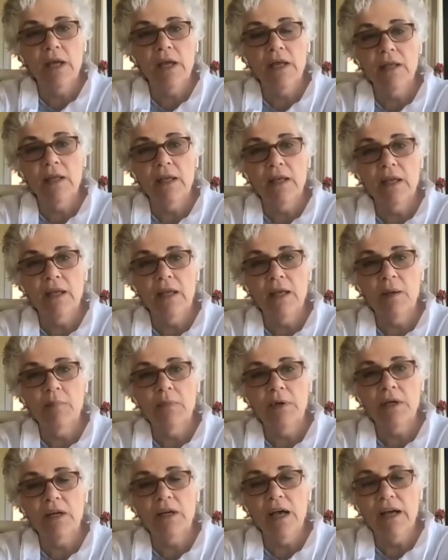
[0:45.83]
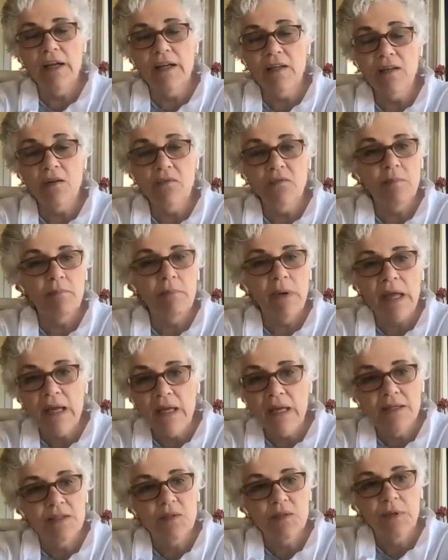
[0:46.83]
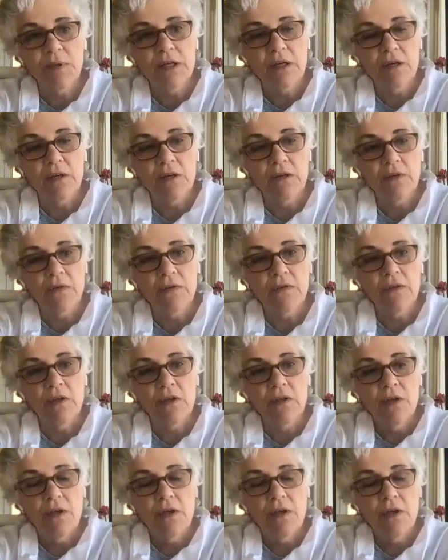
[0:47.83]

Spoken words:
And I'm kind of amazed because